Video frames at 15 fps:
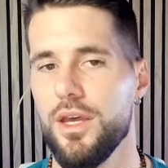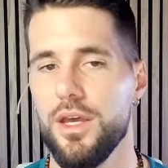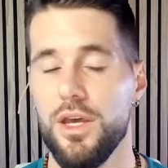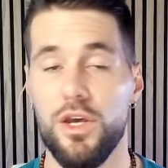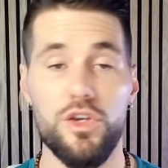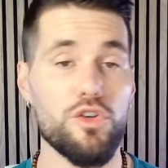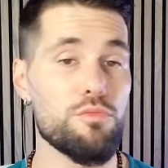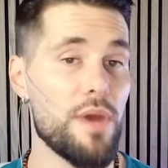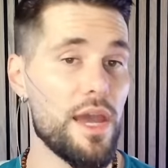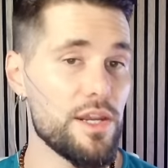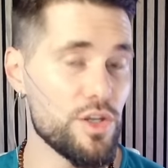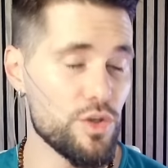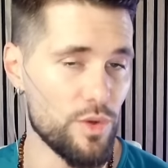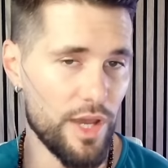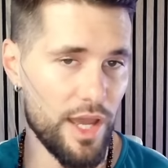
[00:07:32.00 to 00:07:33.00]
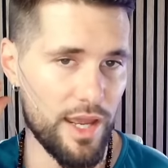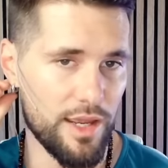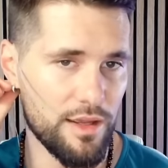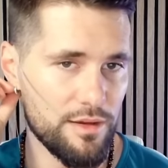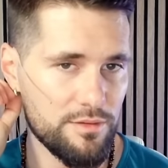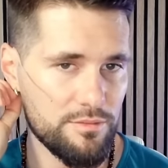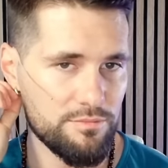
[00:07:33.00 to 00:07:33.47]
You may do
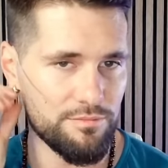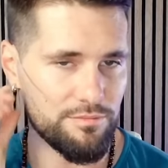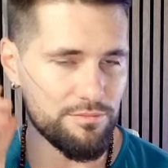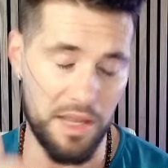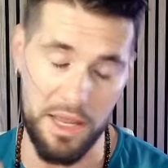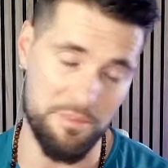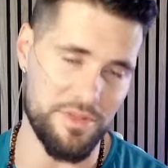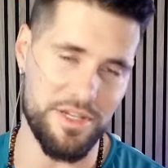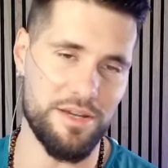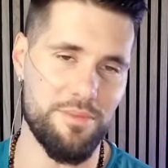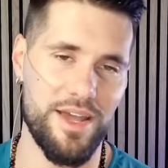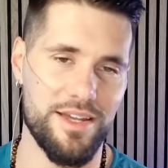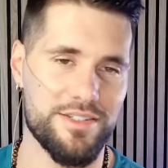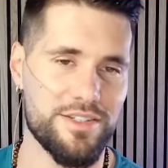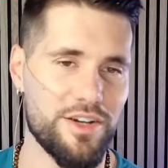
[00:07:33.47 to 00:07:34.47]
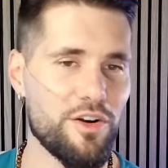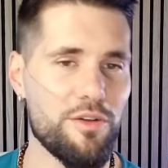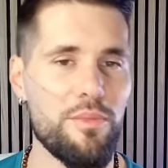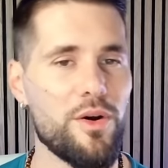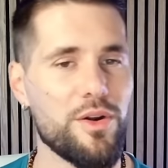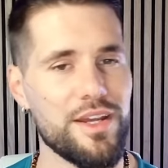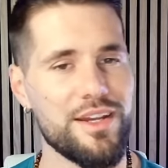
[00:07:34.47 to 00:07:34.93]
a MDMA
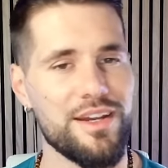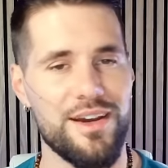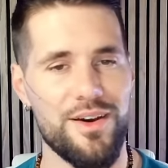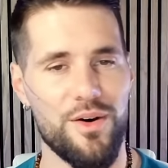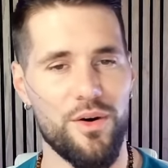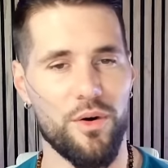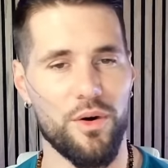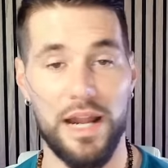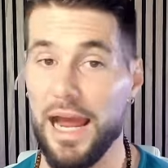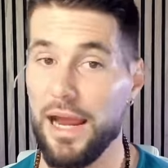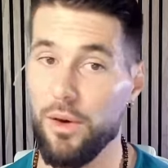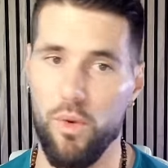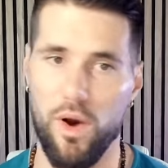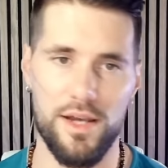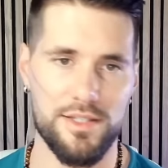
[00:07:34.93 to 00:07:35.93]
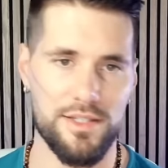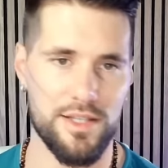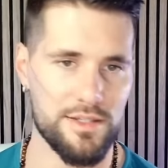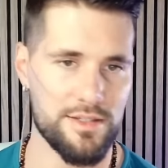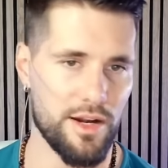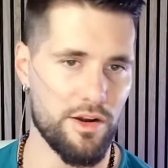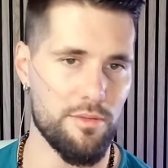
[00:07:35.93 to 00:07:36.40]
ceremony or an ayahuasca
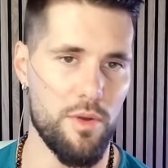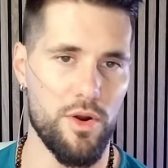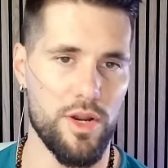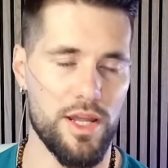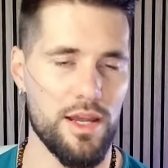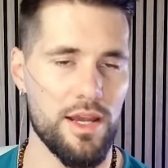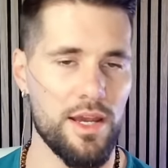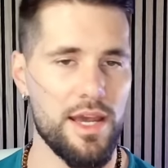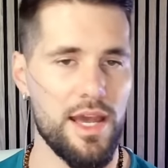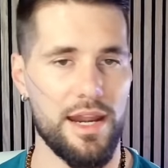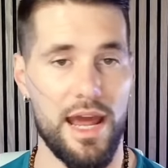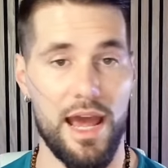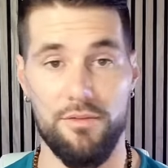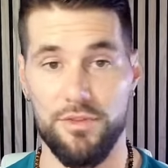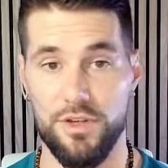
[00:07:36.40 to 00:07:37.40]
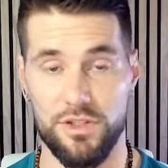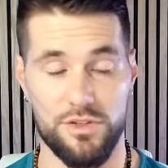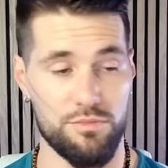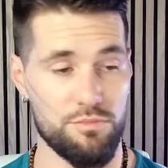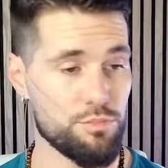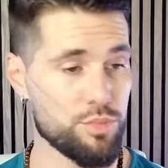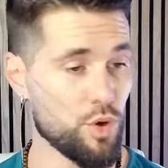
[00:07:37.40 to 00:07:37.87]
ceremony and have this
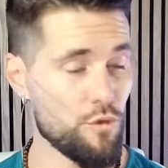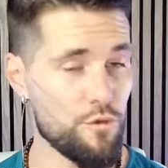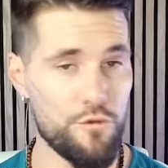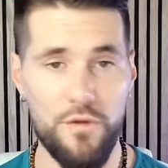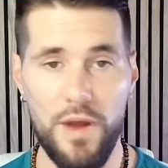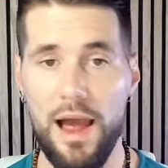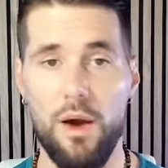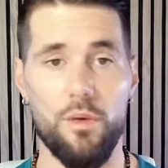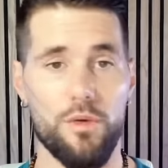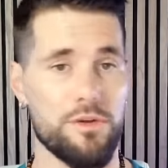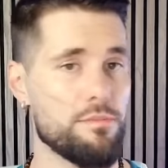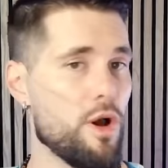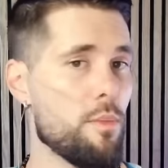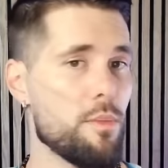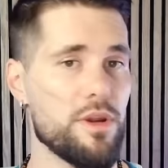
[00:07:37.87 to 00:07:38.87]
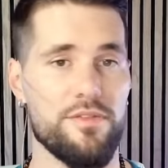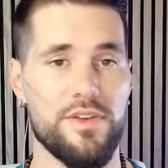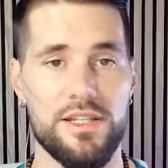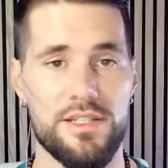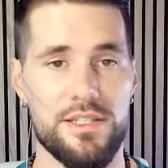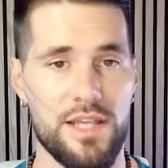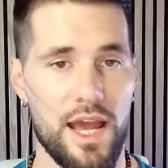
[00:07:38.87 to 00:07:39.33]
profound moment of
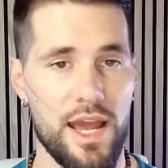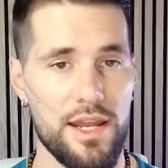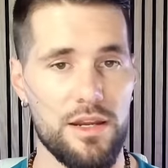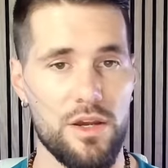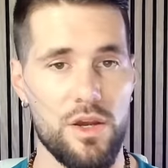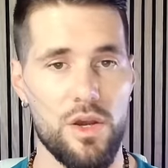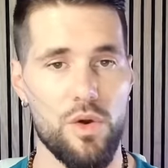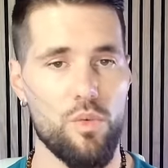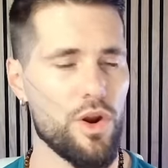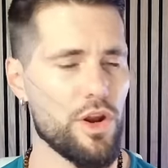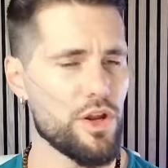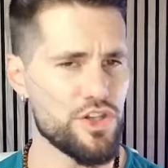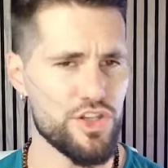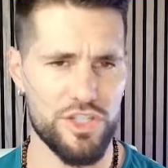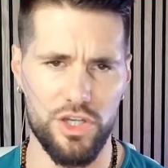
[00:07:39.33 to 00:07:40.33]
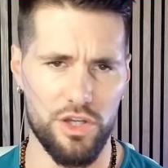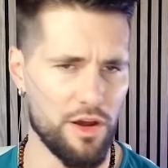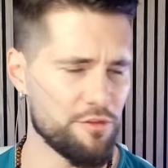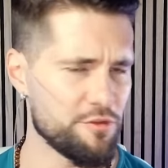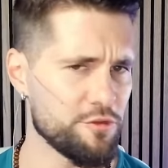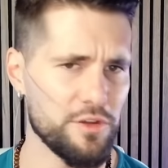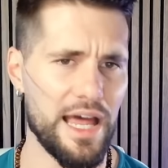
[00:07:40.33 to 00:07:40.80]
insight where in just a
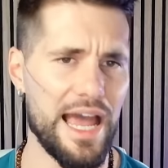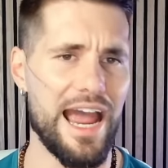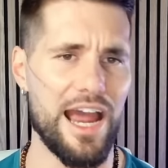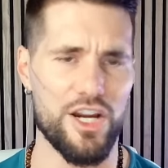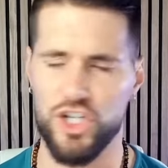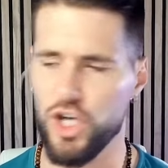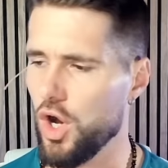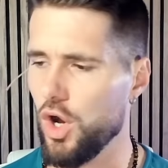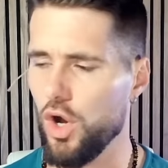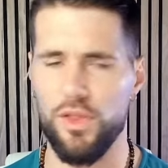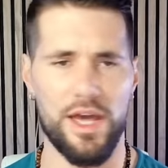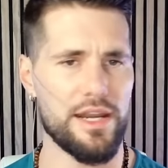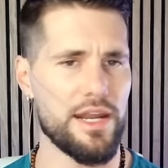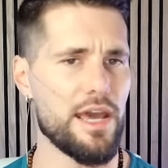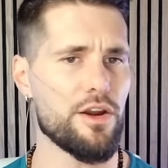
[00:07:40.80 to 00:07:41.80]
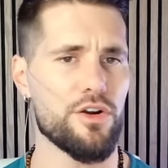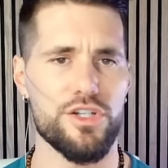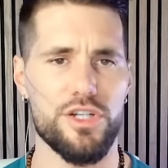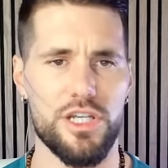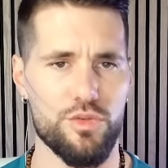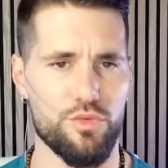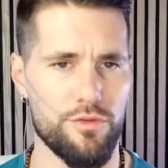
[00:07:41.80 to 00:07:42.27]
flash, all that
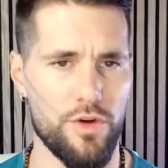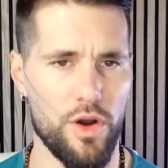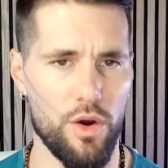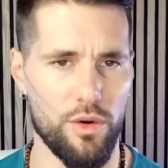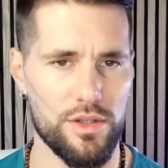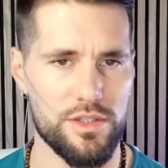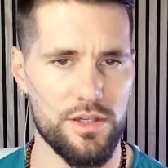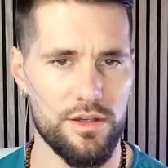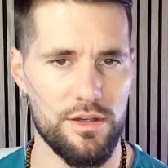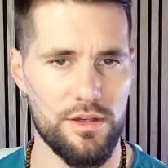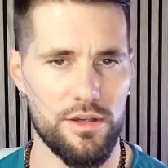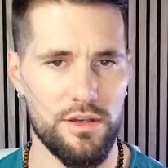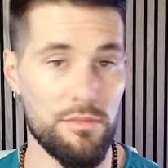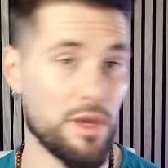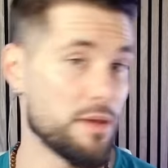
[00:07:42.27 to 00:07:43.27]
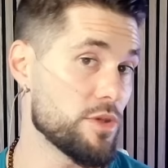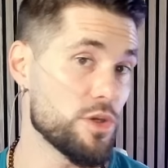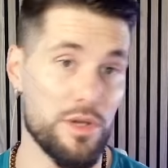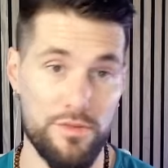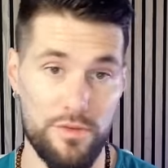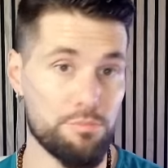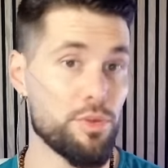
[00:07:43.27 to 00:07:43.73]
energy is revoked. Maybe you
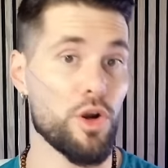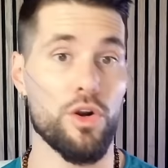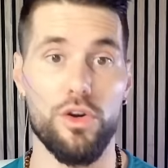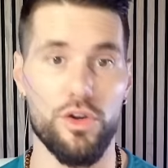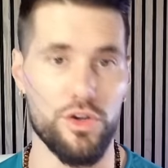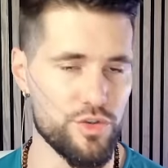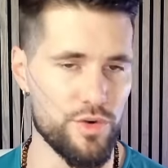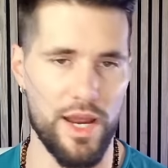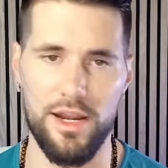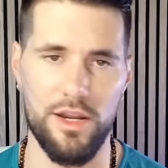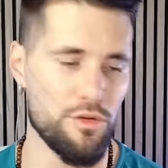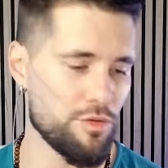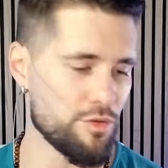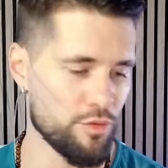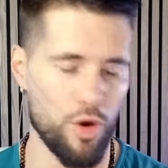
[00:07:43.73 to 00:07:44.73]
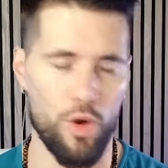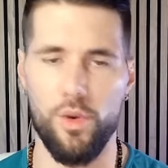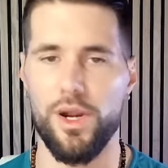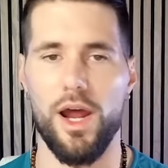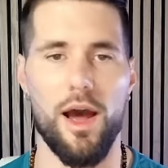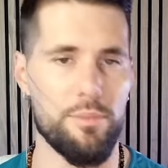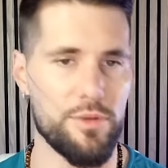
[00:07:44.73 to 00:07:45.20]
even purge, right? And you throw it
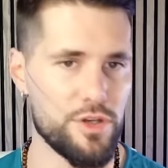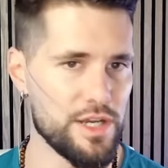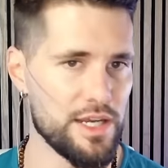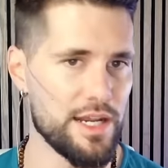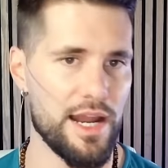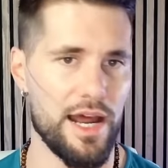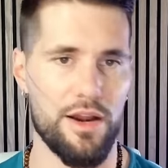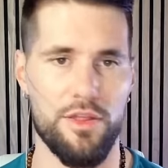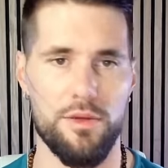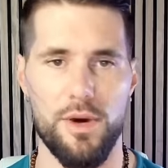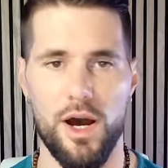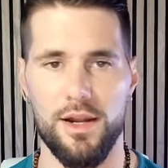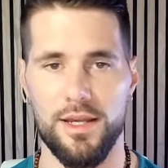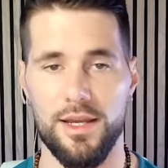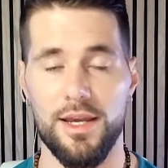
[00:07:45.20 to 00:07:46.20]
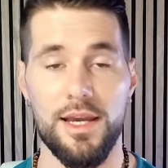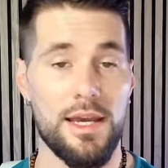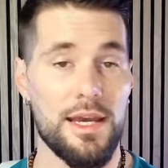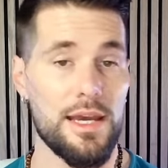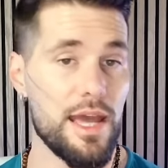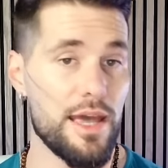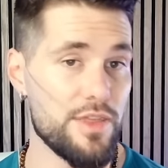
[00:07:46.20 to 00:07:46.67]
up and you get it out of the body
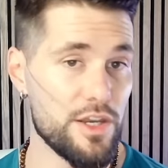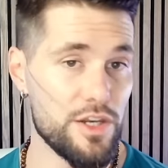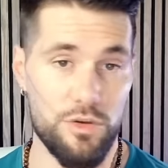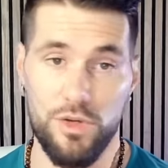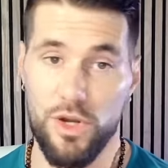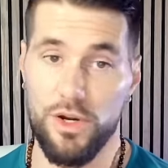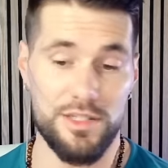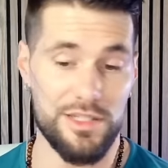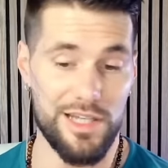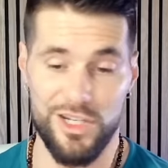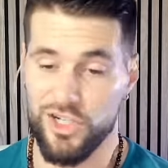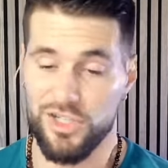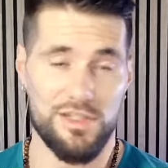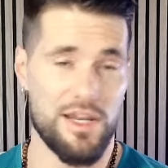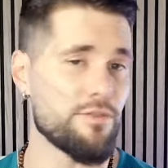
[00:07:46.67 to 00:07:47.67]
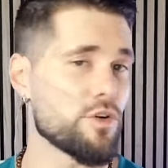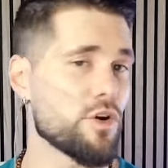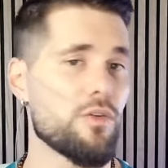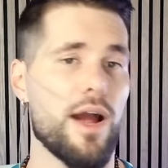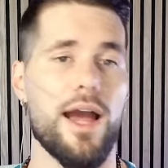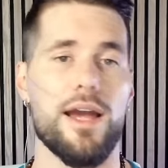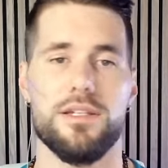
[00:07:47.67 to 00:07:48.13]
and then you notice it just never
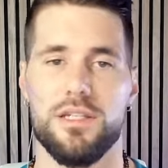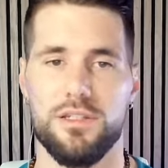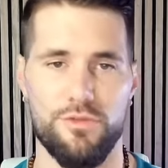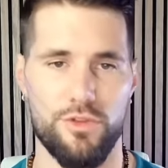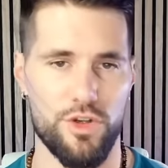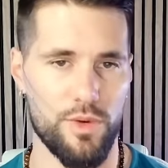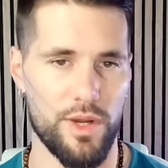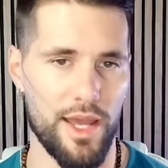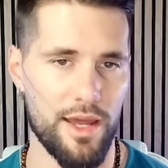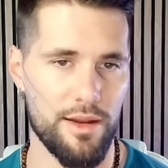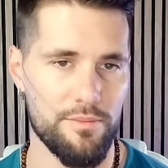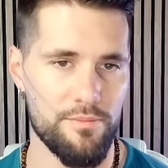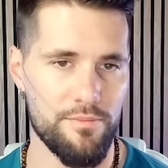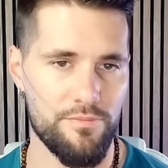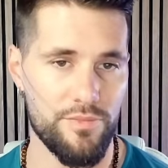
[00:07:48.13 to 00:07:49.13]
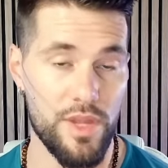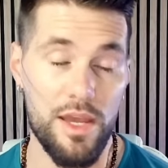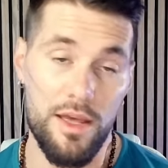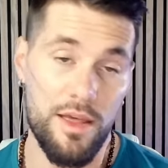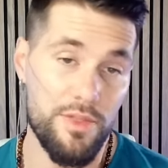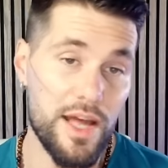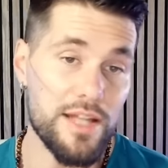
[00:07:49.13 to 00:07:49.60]
arises for you again.
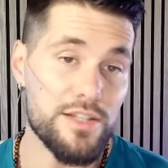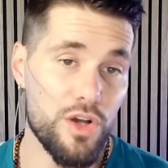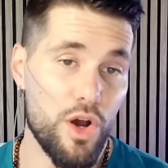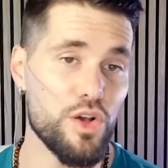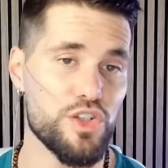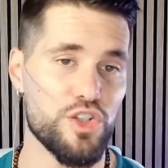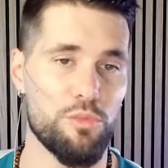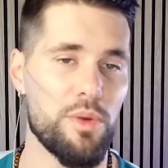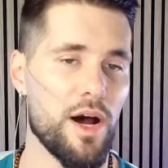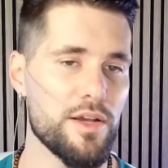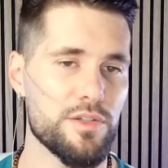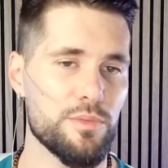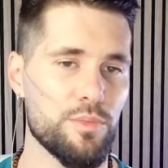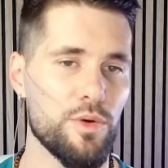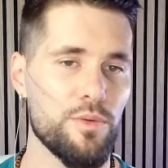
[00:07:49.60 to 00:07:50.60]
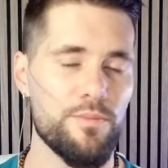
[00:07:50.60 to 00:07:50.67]
That's also possible,